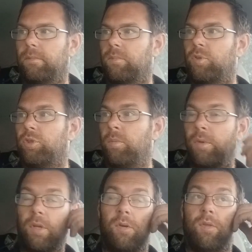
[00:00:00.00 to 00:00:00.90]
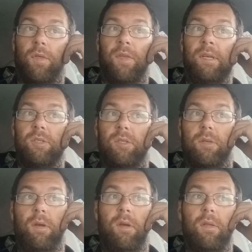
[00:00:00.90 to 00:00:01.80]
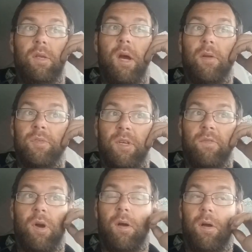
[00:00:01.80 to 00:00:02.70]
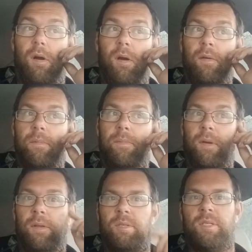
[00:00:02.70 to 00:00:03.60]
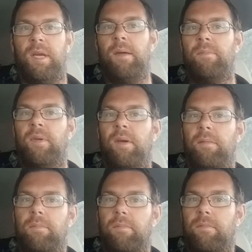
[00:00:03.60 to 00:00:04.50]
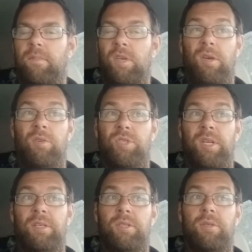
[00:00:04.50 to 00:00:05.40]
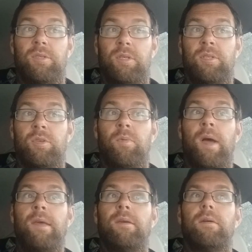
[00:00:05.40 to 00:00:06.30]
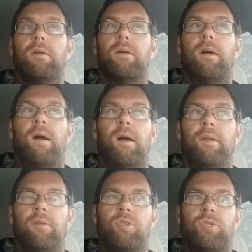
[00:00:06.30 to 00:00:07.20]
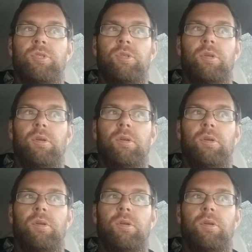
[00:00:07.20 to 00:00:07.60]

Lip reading: Some of the other things, the gardens I've got are the same. They're huge distances away, and I just